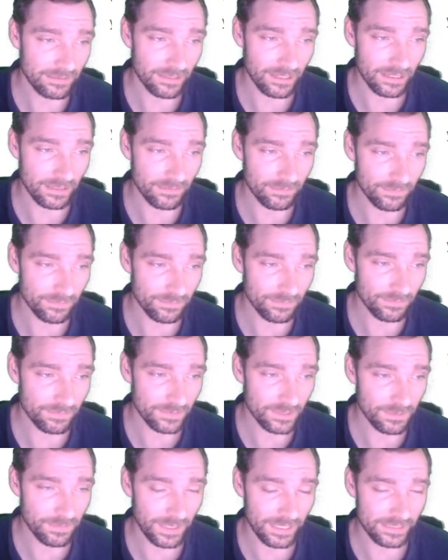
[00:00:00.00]
not
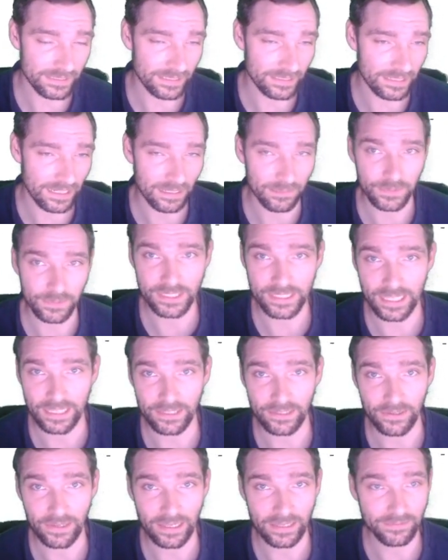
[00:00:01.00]
depending on how debt
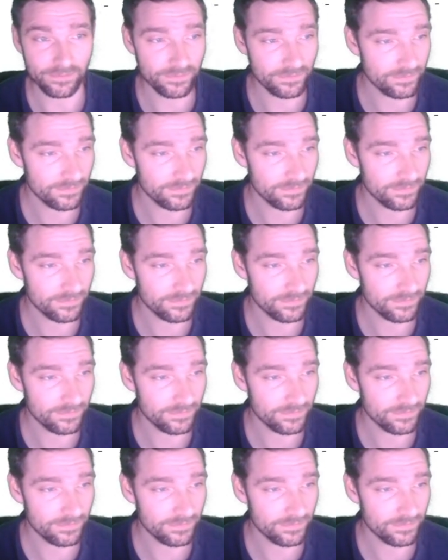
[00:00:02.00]
you have,